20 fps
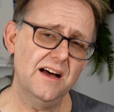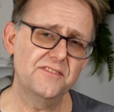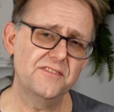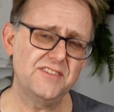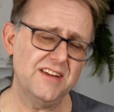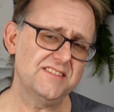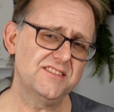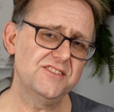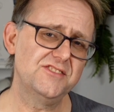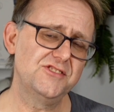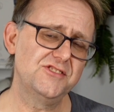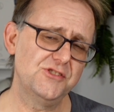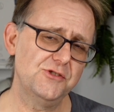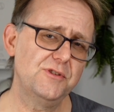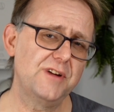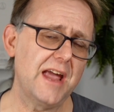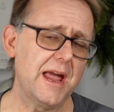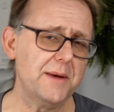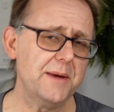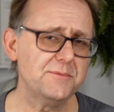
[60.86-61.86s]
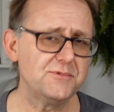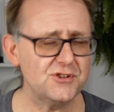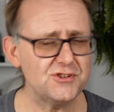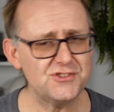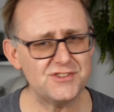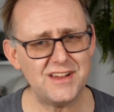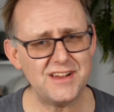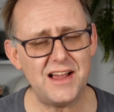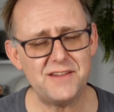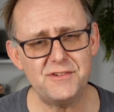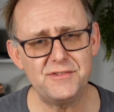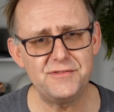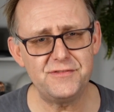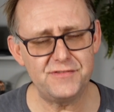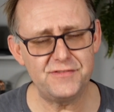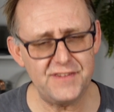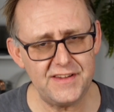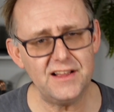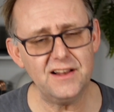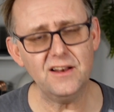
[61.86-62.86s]
tested two games just to have a
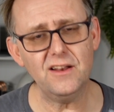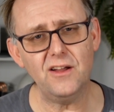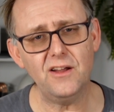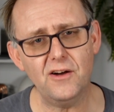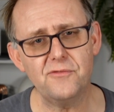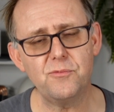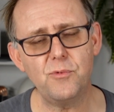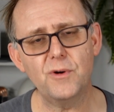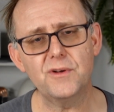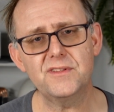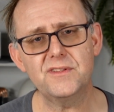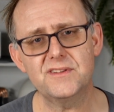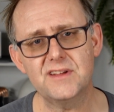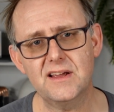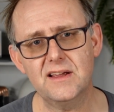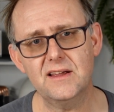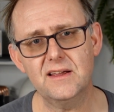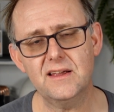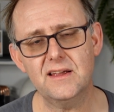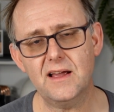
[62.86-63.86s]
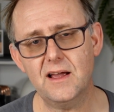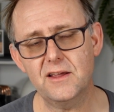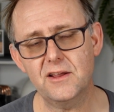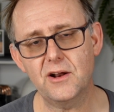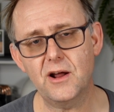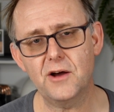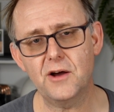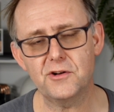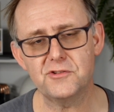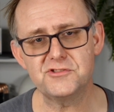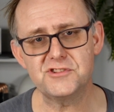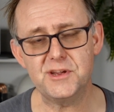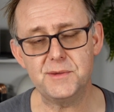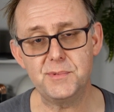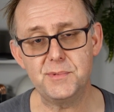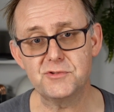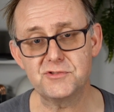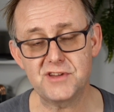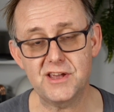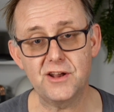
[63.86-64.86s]
feel of what, uh, you know, how those C
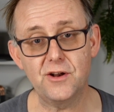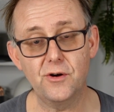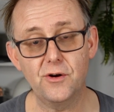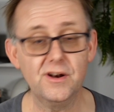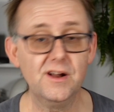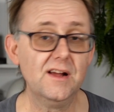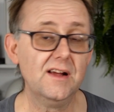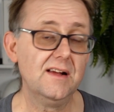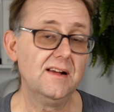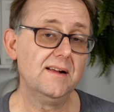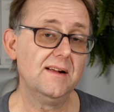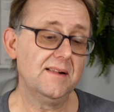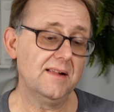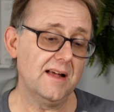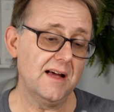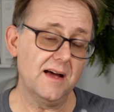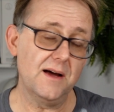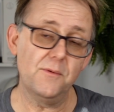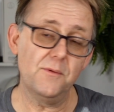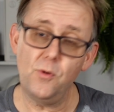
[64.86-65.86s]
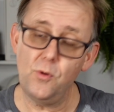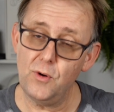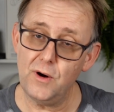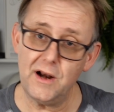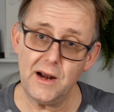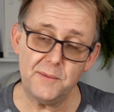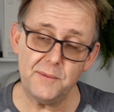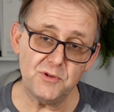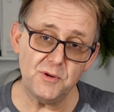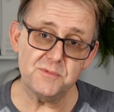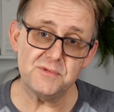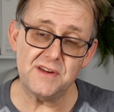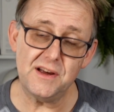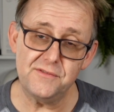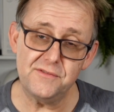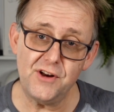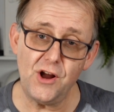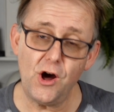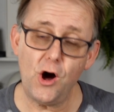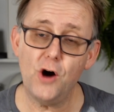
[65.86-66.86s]
P Us get on. Uh, all laptops
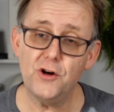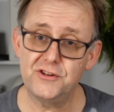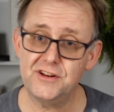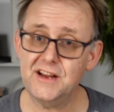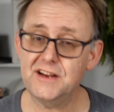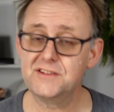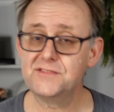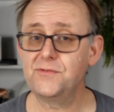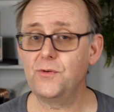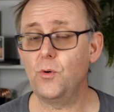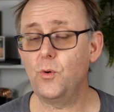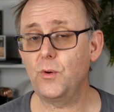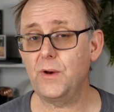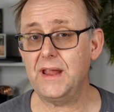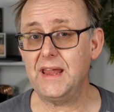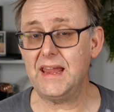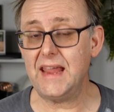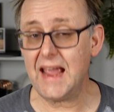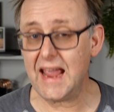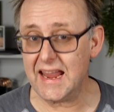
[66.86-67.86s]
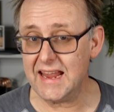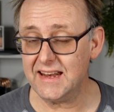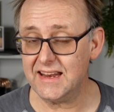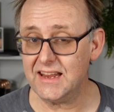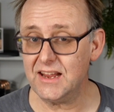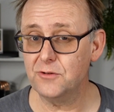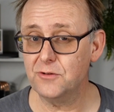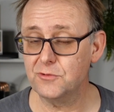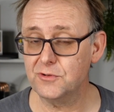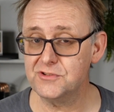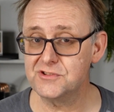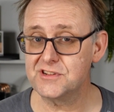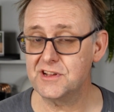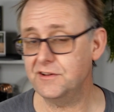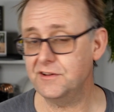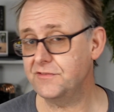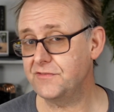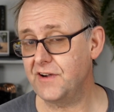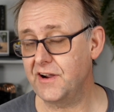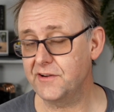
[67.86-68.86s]
have an R T X forty eighty, one
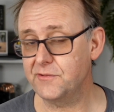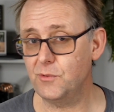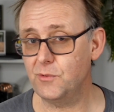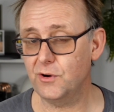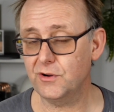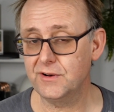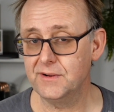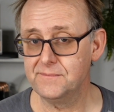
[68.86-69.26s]
seventy-five watt.